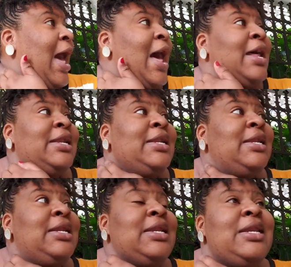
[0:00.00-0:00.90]

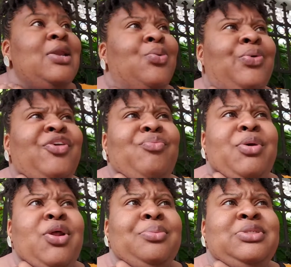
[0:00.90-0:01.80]
and we've
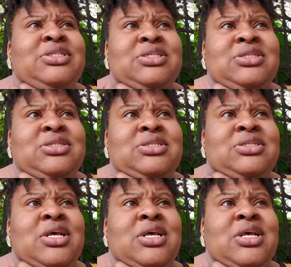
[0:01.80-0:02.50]
been up since,